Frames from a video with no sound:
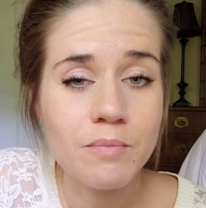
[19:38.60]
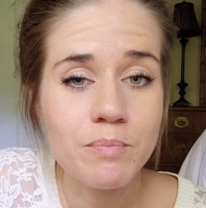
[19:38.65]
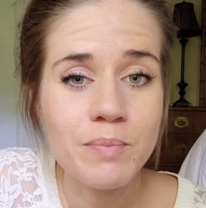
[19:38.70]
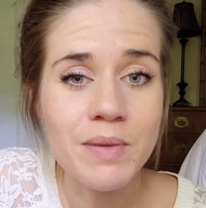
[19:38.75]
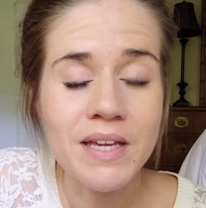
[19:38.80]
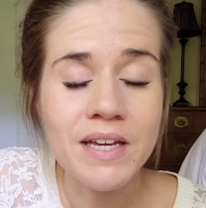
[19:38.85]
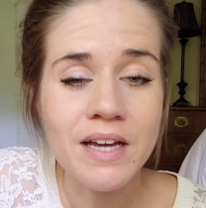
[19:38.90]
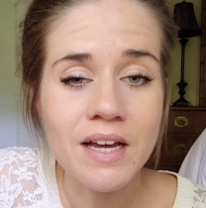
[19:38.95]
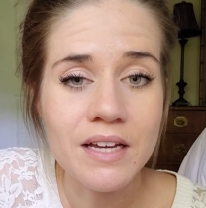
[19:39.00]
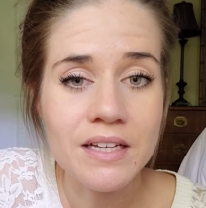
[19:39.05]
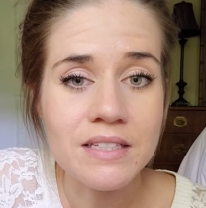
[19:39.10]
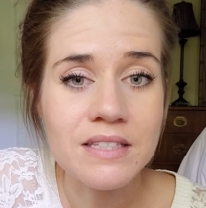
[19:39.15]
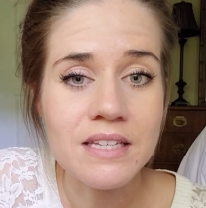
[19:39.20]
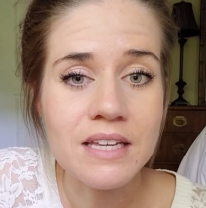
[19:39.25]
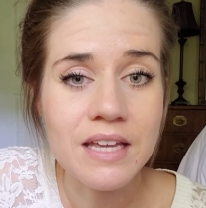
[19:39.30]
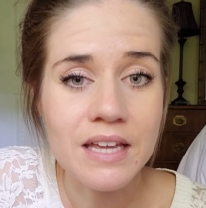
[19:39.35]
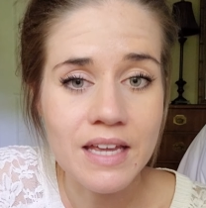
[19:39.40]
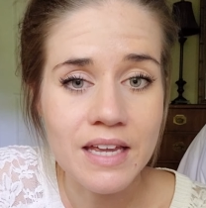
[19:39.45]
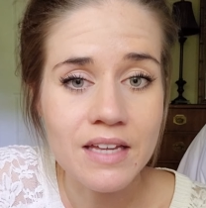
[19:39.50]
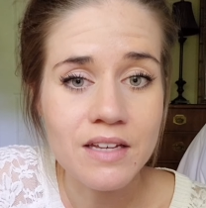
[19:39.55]
because
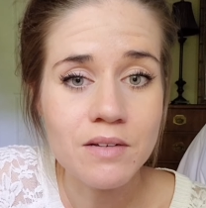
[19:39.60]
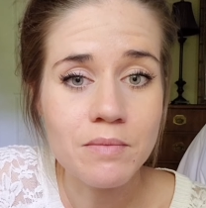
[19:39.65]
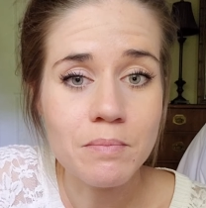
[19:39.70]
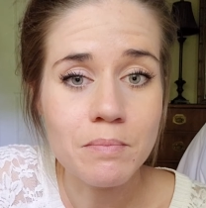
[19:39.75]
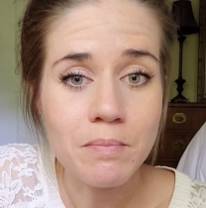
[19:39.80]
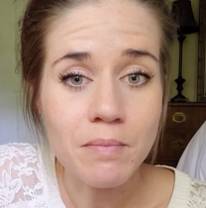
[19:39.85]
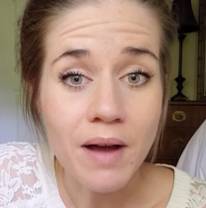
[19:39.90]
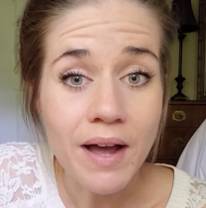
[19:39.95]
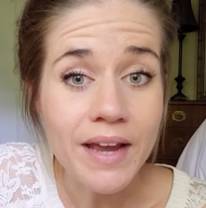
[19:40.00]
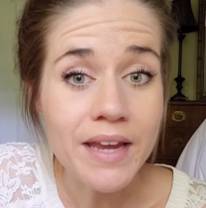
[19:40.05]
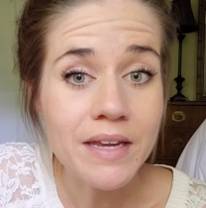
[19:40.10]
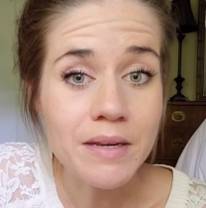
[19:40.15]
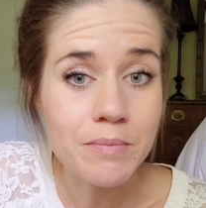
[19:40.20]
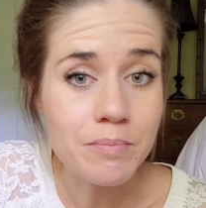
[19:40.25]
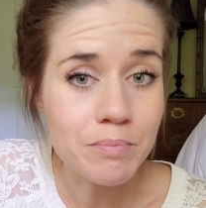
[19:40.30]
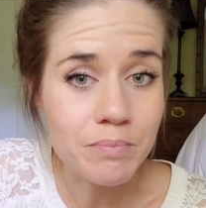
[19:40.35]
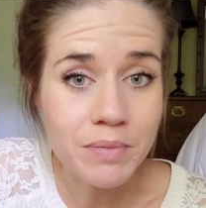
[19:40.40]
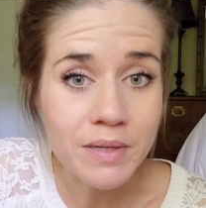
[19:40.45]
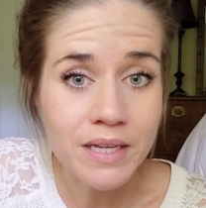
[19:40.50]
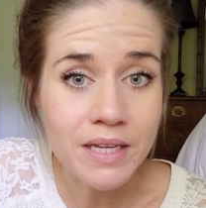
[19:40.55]
it might
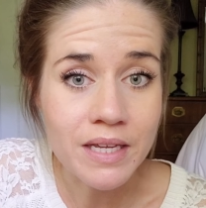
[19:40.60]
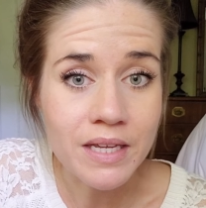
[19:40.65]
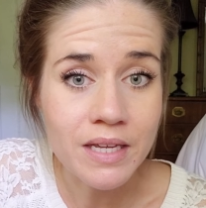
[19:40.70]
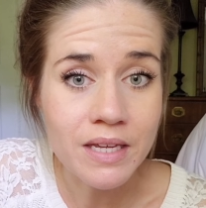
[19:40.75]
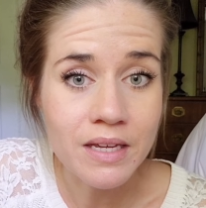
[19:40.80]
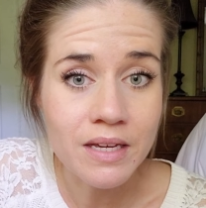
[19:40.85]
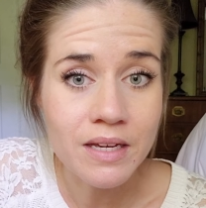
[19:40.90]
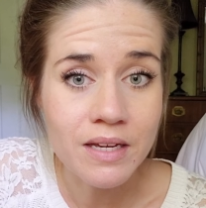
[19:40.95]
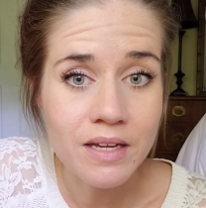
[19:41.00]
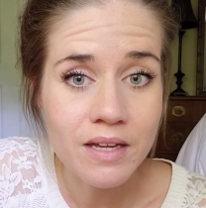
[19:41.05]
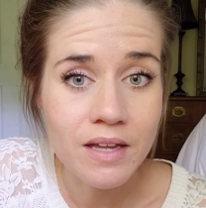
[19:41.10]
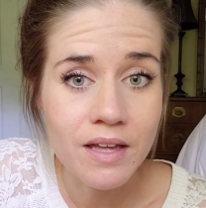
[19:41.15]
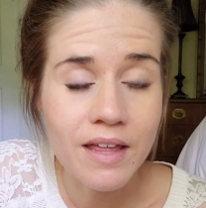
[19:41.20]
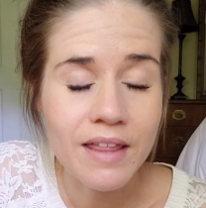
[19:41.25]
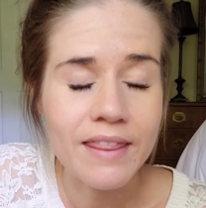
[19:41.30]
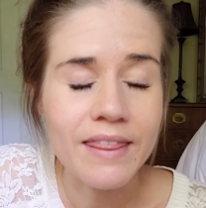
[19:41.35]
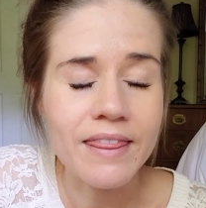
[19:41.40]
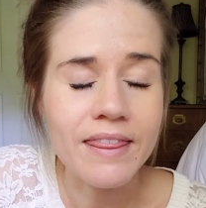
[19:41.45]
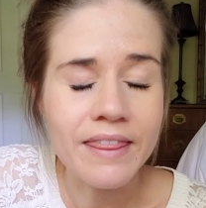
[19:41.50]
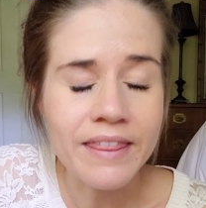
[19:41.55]
be
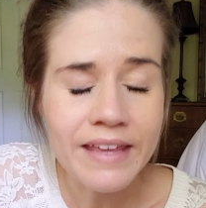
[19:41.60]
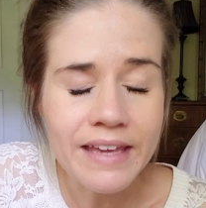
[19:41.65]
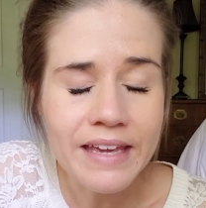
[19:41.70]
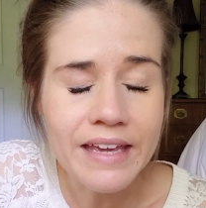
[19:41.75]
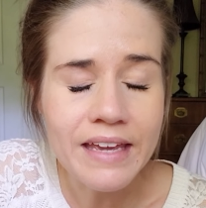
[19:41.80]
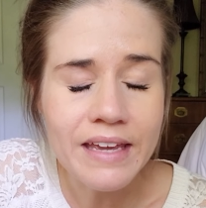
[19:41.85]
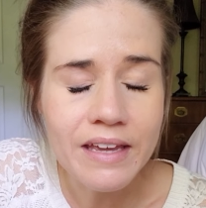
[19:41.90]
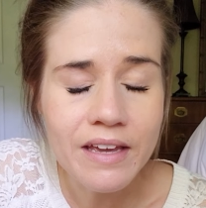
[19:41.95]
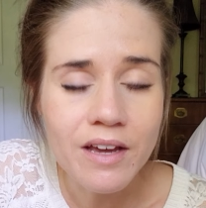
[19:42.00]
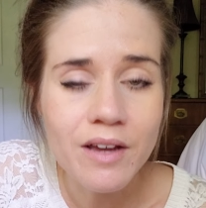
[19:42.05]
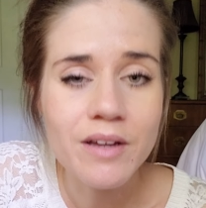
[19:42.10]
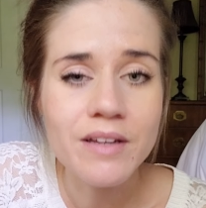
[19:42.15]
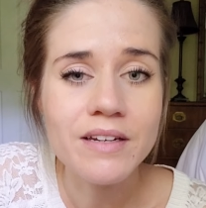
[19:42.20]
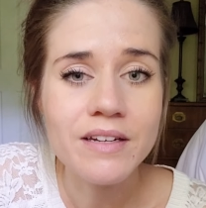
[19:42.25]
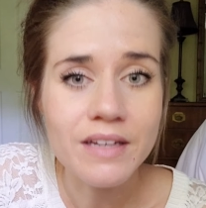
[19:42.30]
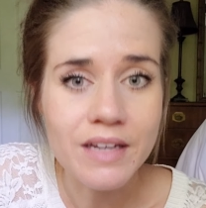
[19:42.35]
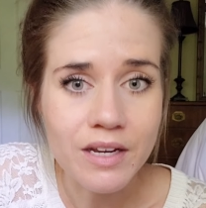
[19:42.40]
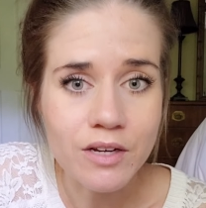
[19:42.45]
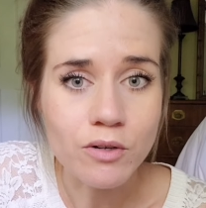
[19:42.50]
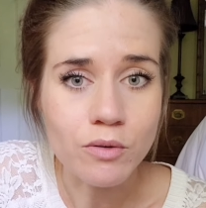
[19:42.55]
the
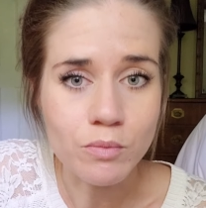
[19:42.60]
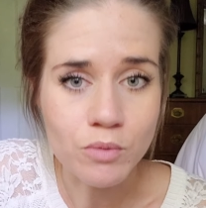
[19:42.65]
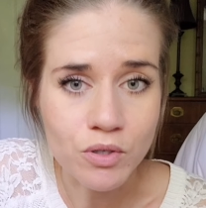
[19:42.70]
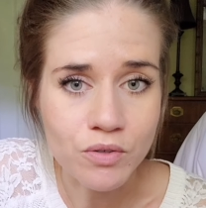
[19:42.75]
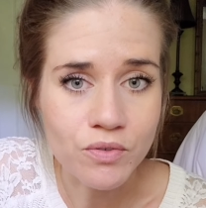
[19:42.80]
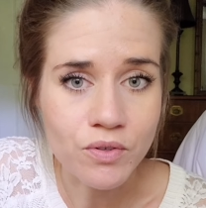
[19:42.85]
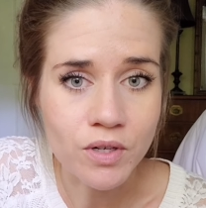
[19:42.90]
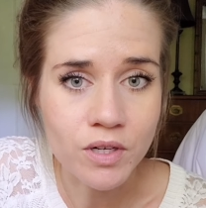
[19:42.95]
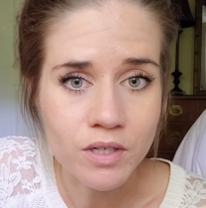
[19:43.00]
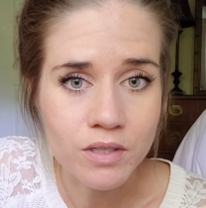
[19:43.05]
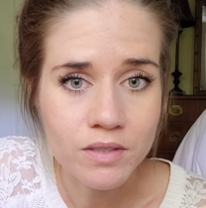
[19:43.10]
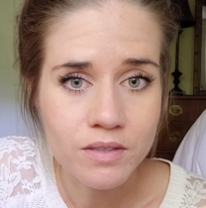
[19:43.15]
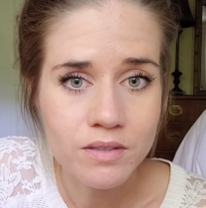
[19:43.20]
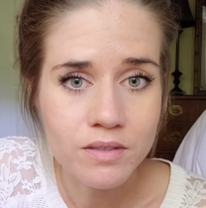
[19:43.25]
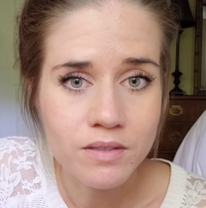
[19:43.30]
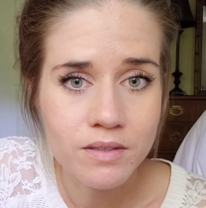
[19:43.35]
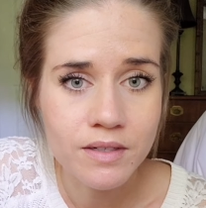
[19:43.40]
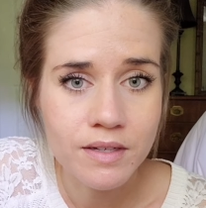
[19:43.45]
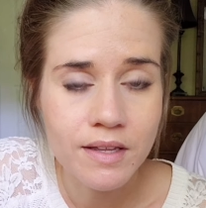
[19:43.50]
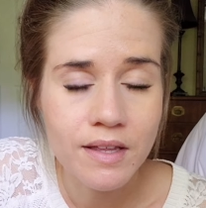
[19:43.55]
needle mover,
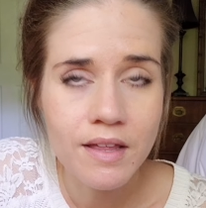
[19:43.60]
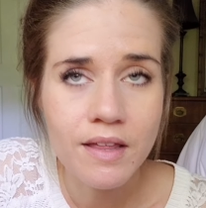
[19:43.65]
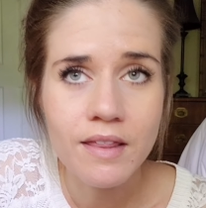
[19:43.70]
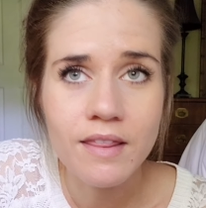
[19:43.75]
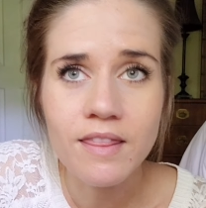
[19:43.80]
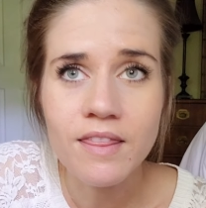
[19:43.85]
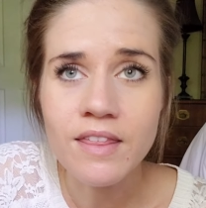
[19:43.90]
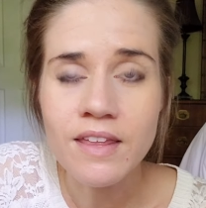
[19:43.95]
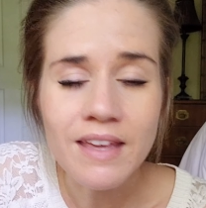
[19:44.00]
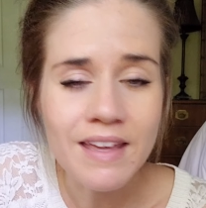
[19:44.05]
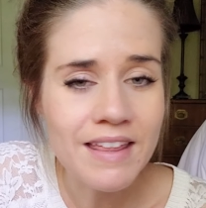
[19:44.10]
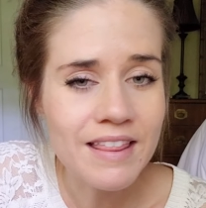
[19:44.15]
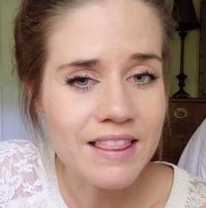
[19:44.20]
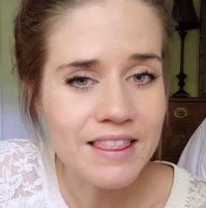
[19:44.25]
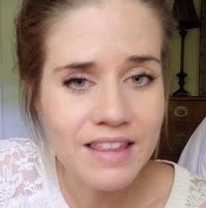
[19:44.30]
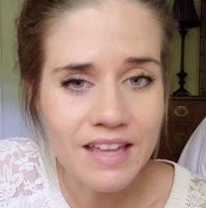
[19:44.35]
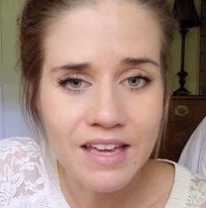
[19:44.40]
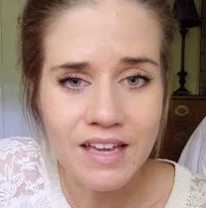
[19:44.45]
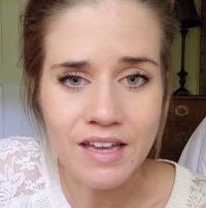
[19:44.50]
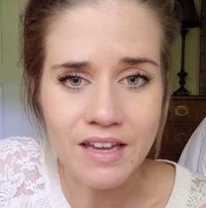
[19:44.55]
the
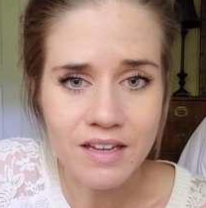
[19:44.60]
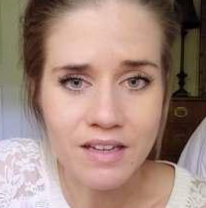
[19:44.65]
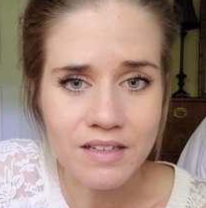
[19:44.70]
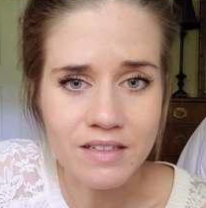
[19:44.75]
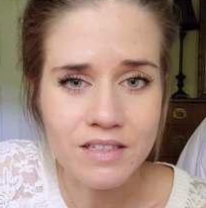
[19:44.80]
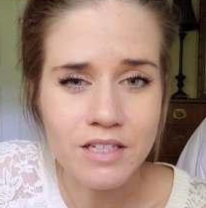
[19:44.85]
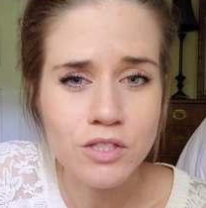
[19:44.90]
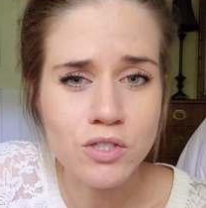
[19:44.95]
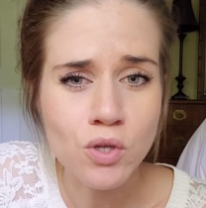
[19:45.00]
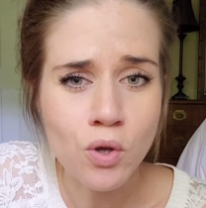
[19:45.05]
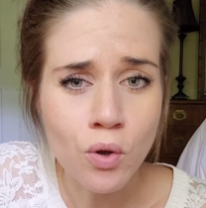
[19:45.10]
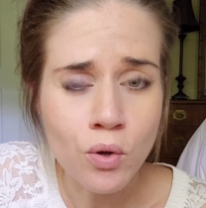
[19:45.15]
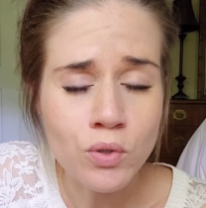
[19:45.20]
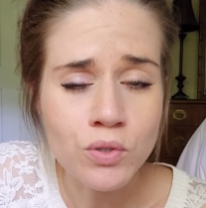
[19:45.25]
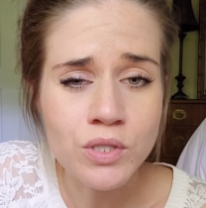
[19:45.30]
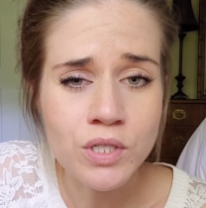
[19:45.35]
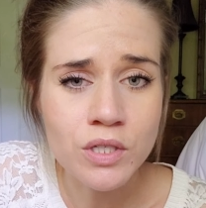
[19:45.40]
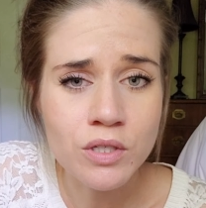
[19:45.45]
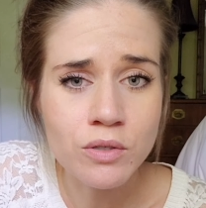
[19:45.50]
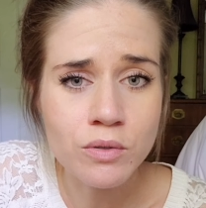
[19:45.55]
thing that's
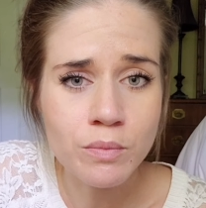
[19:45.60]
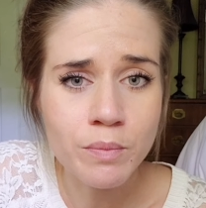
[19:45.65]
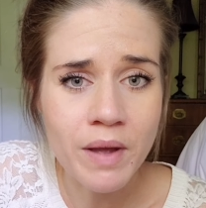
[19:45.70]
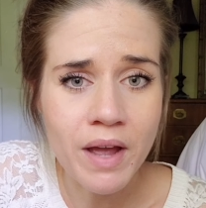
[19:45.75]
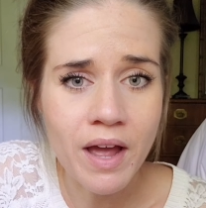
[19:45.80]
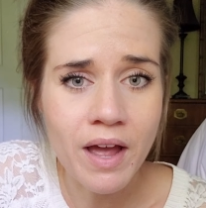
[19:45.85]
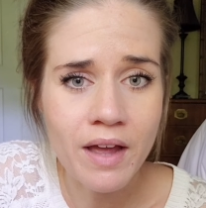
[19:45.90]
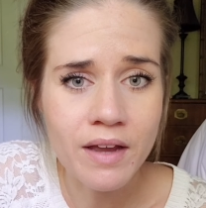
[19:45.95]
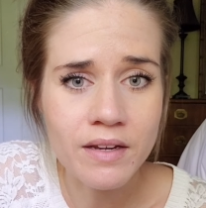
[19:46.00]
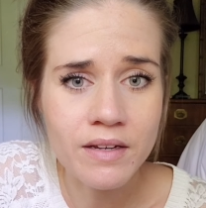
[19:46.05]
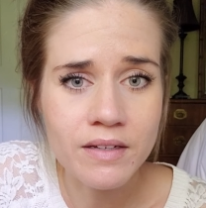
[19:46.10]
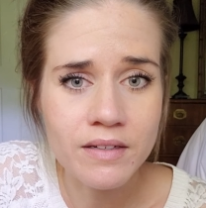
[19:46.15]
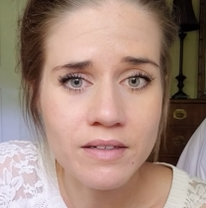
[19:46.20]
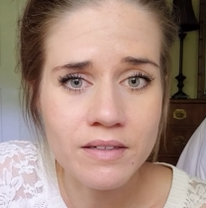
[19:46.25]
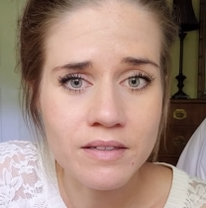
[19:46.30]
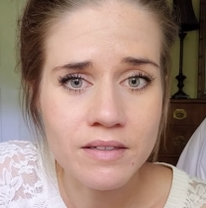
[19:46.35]
holding you back.